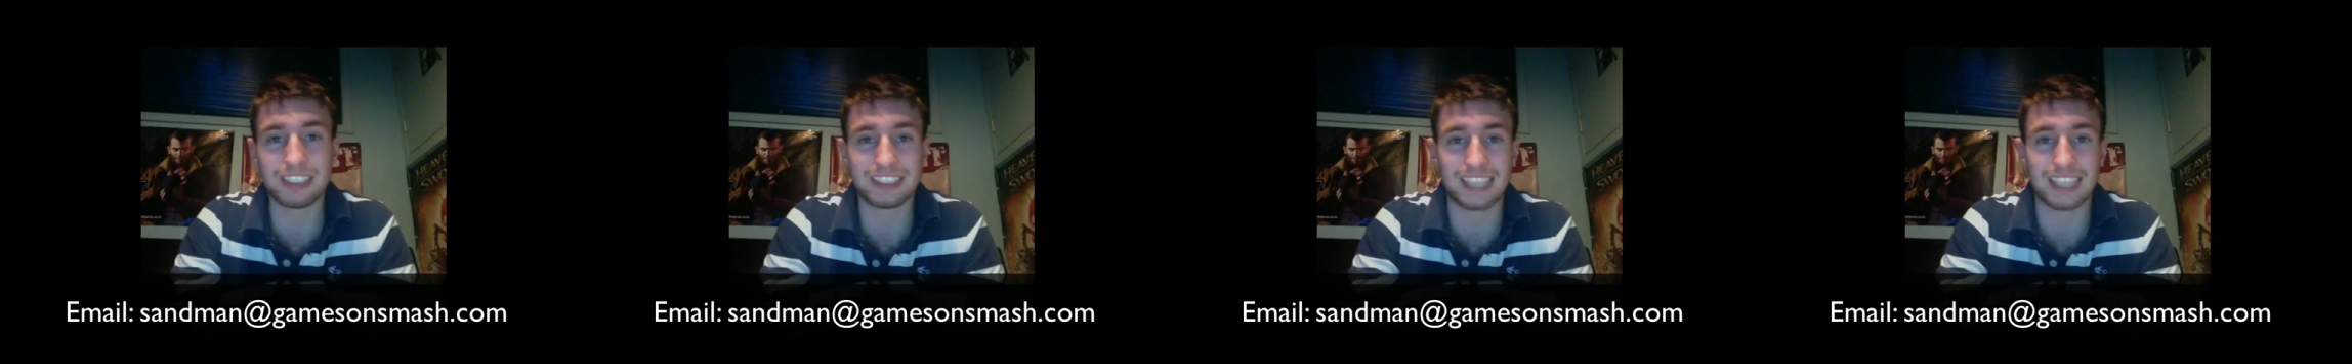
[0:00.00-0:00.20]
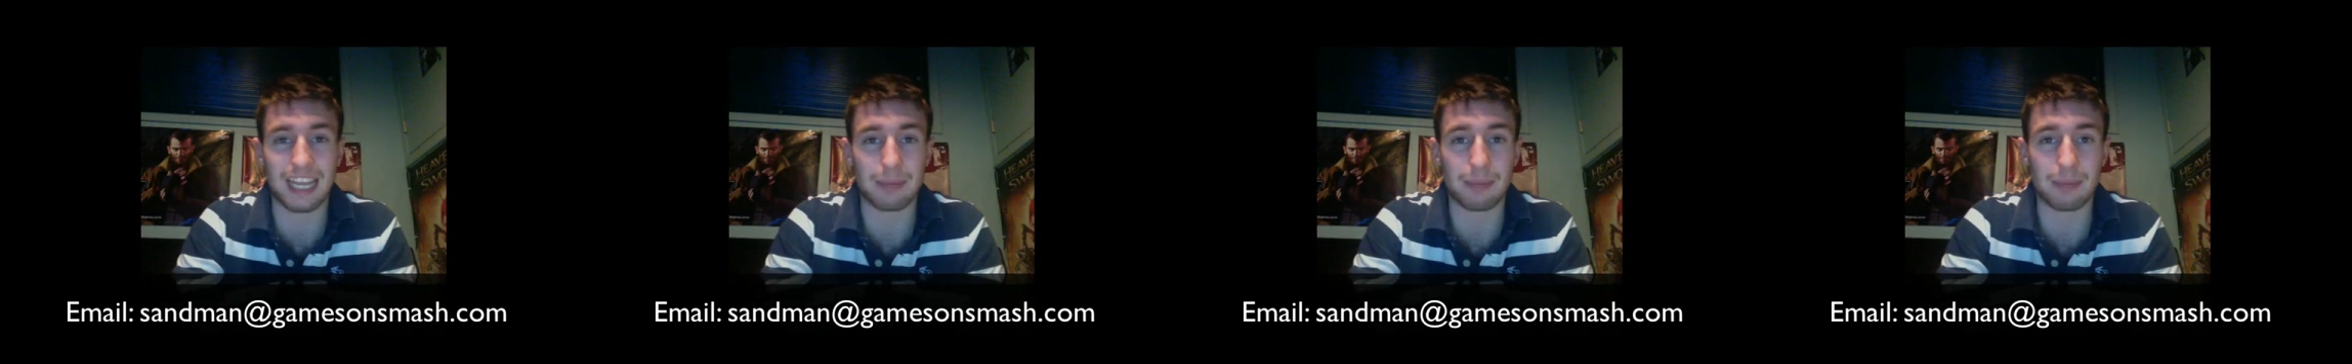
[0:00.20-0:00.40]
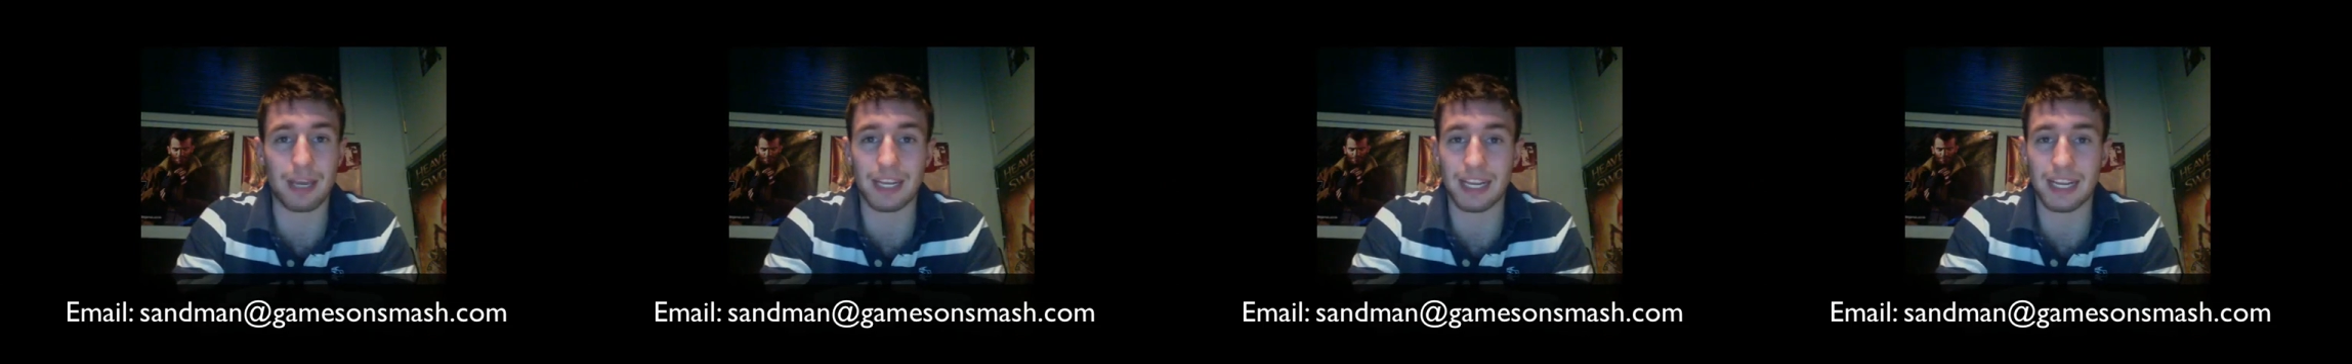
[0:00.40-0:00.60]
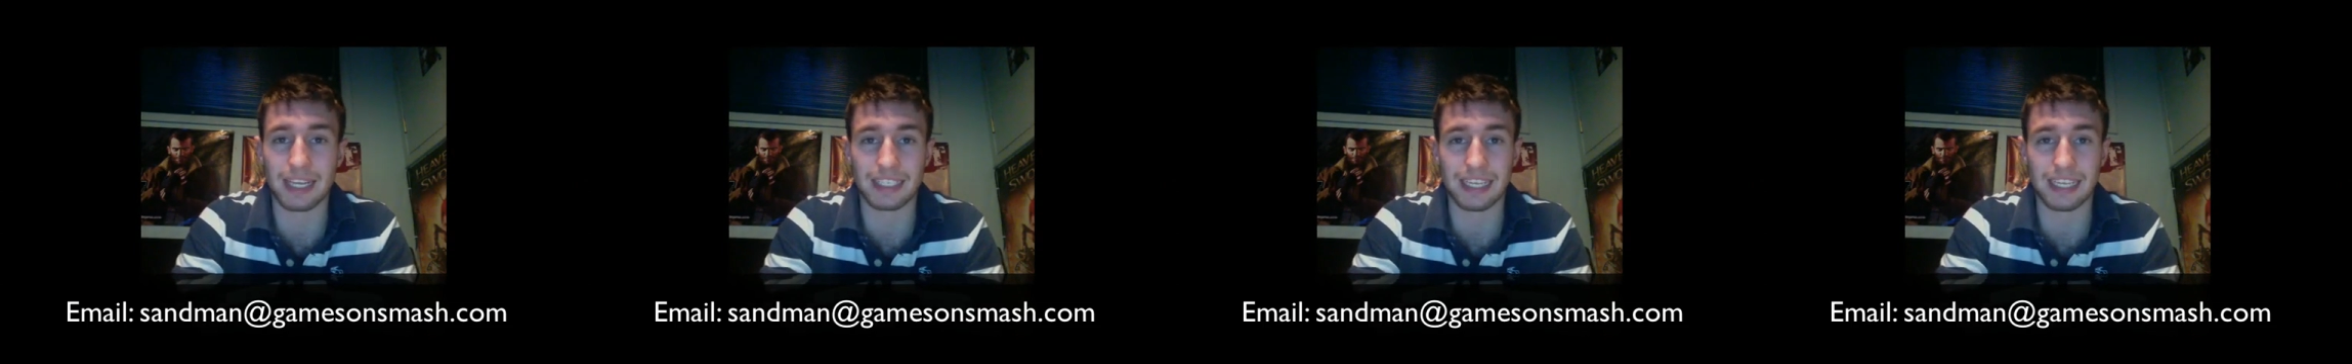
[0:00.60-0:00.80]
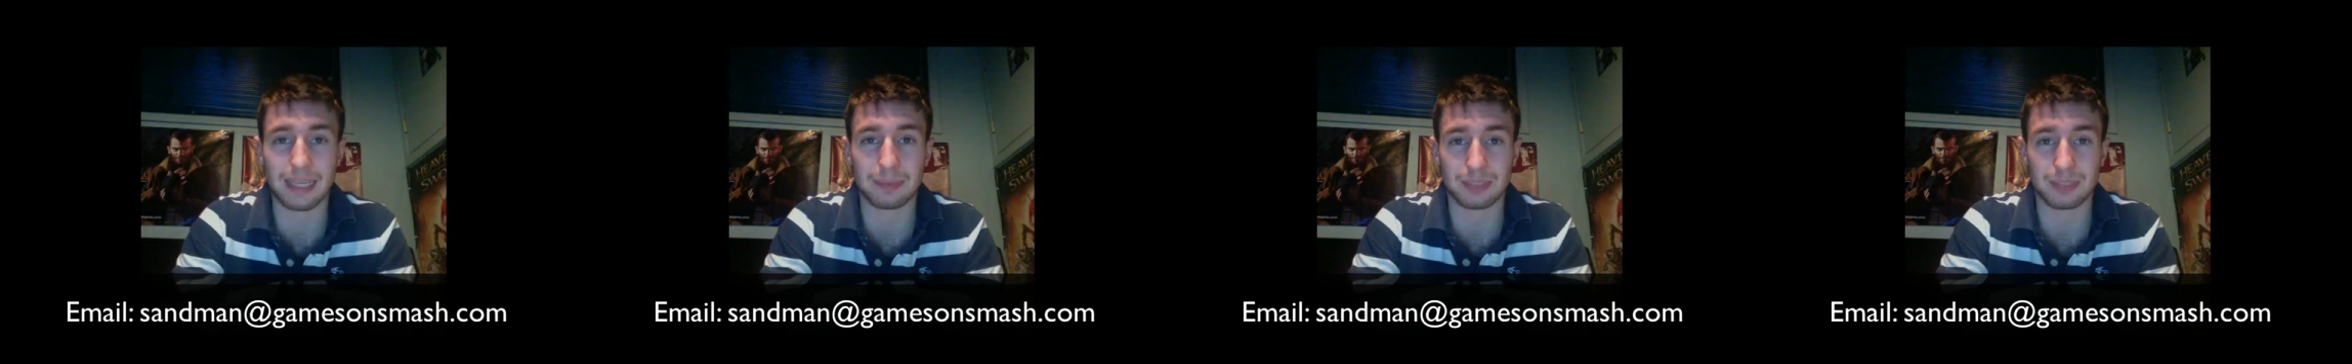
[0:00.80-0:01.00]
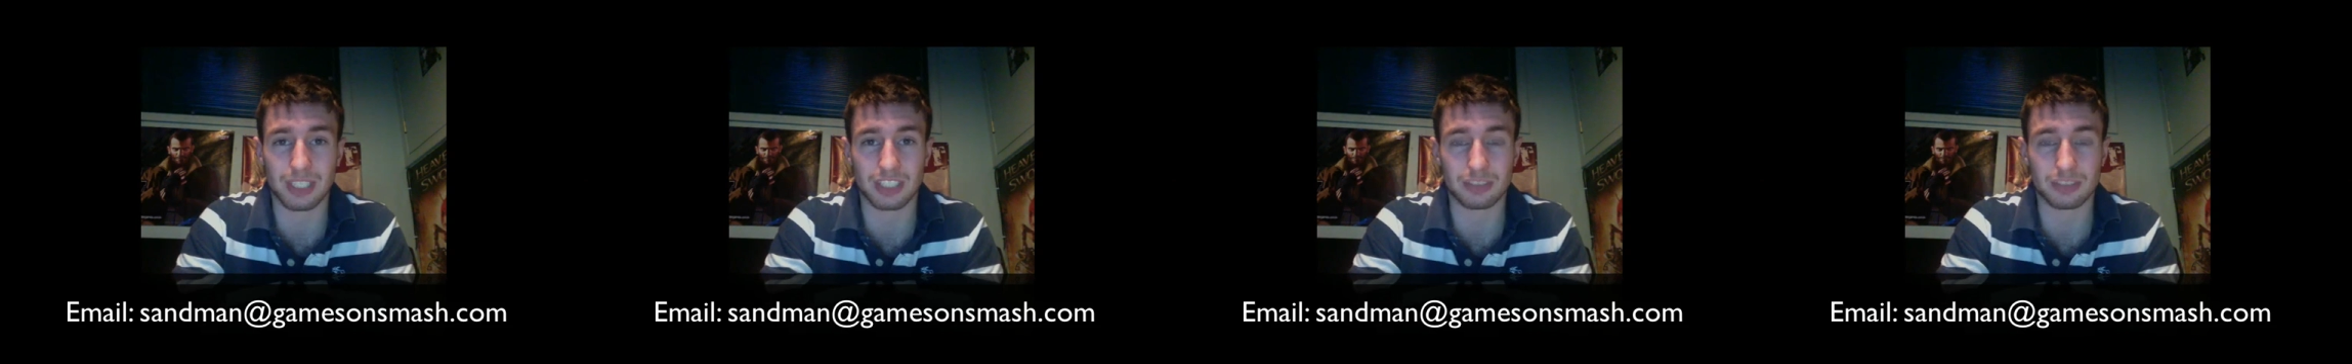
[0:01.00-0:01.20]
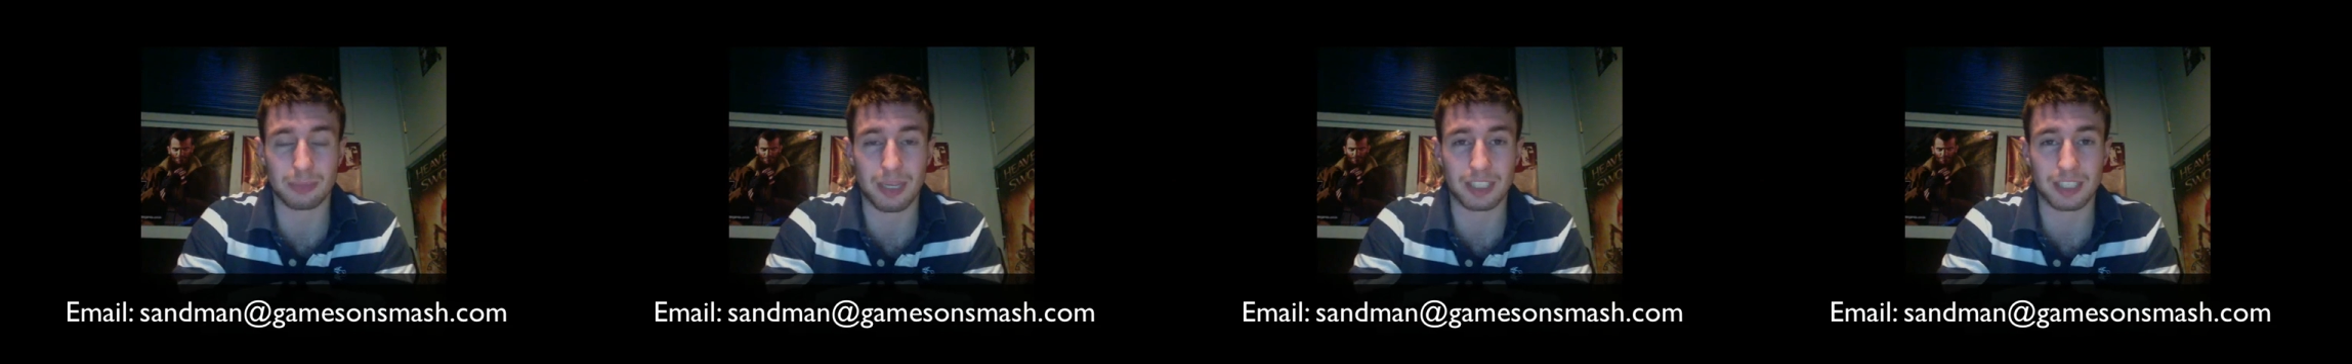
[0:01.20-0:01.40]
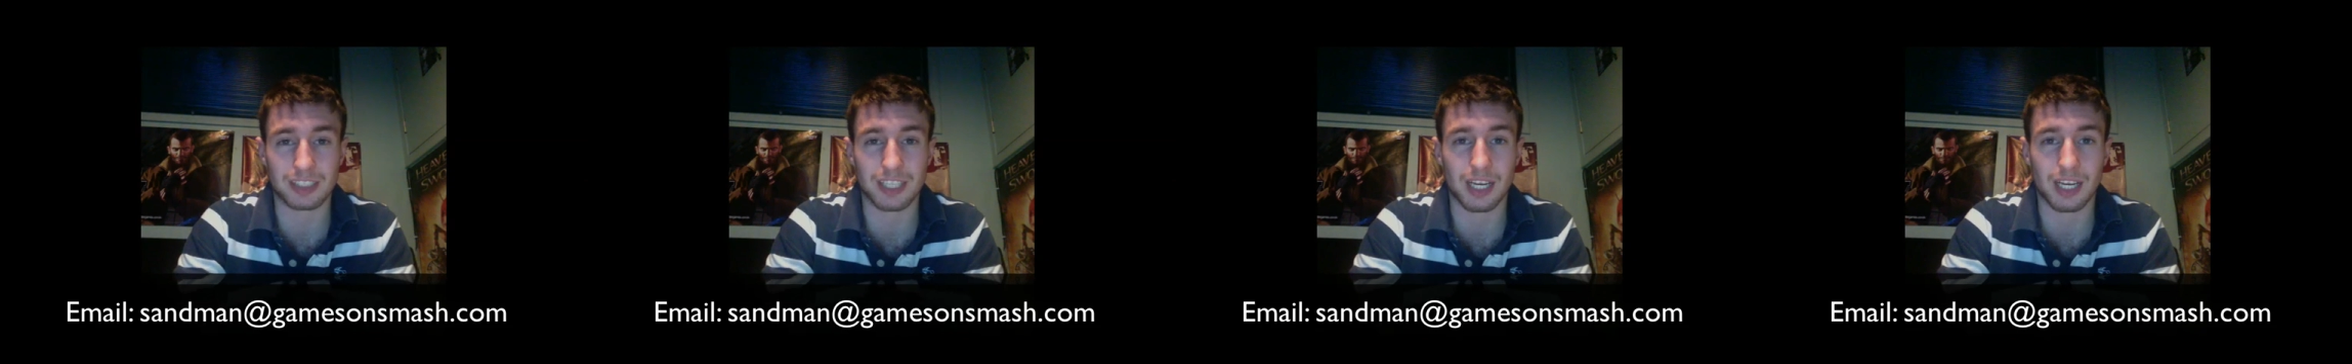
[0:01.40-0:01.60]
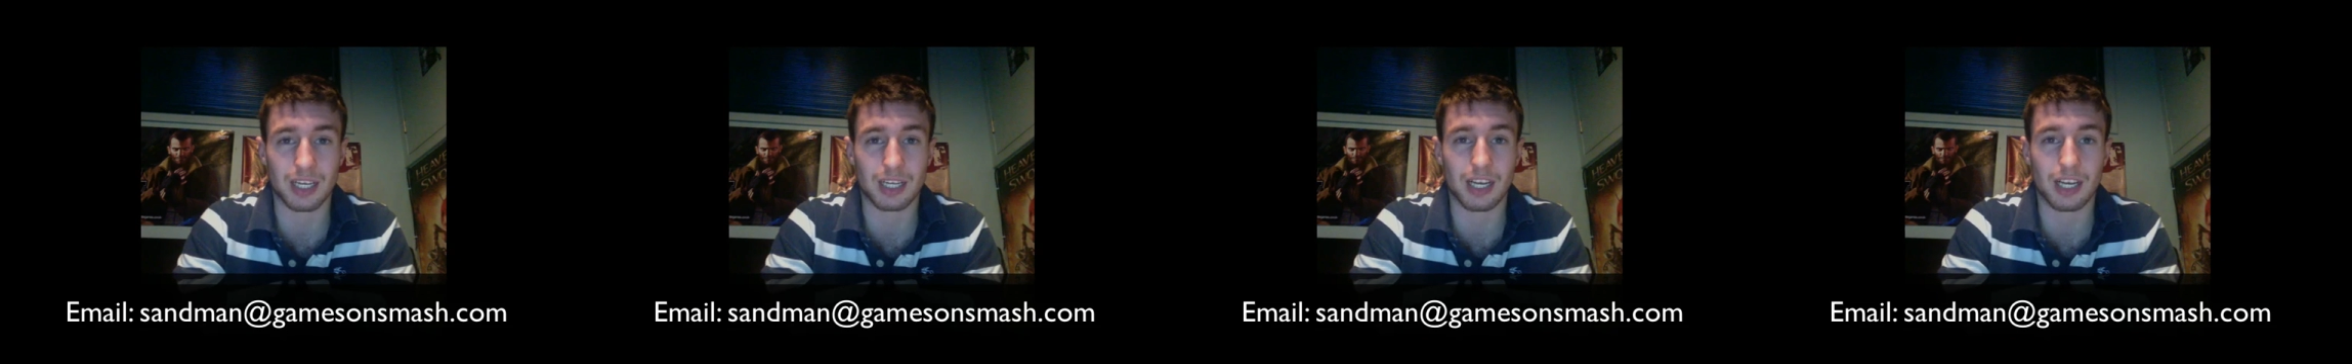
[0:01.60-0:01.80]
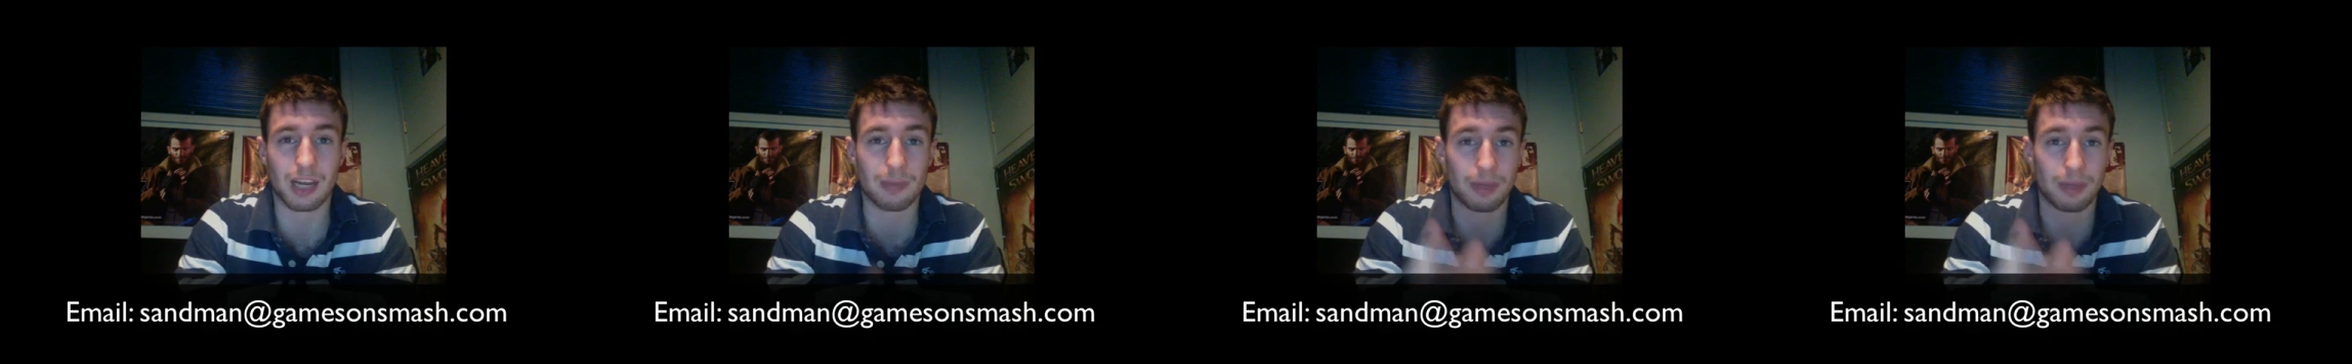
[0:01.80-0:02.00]

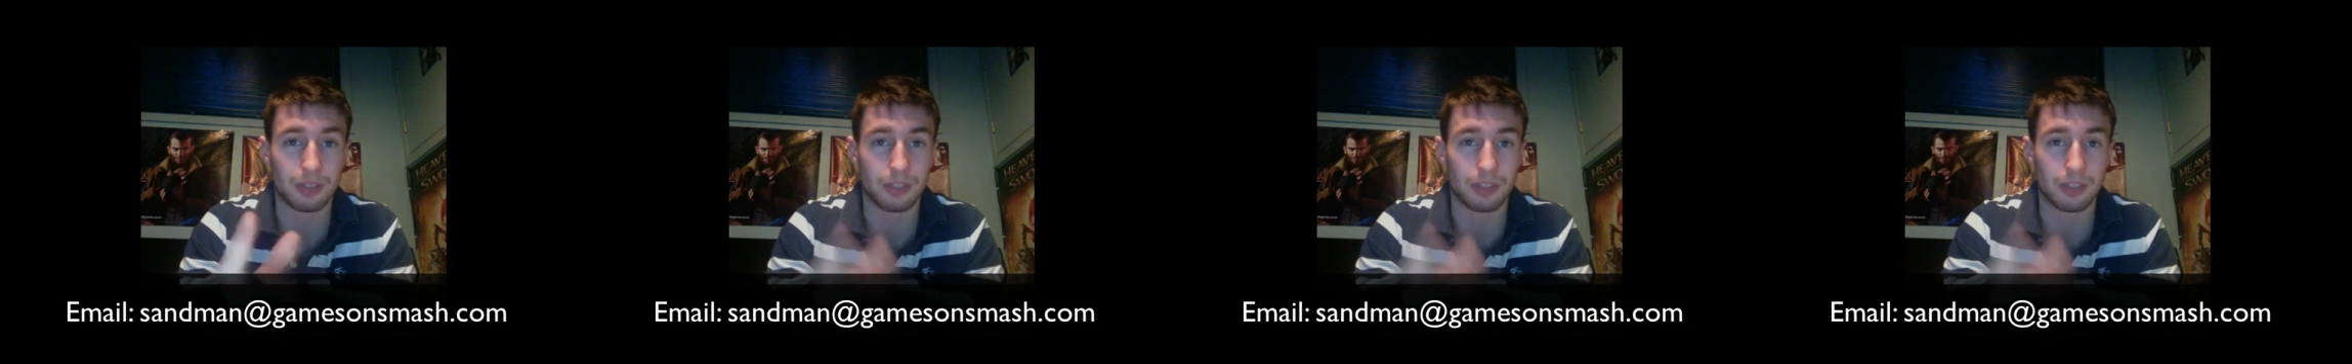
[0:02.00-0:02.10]
sandman@gamesonsmash.com.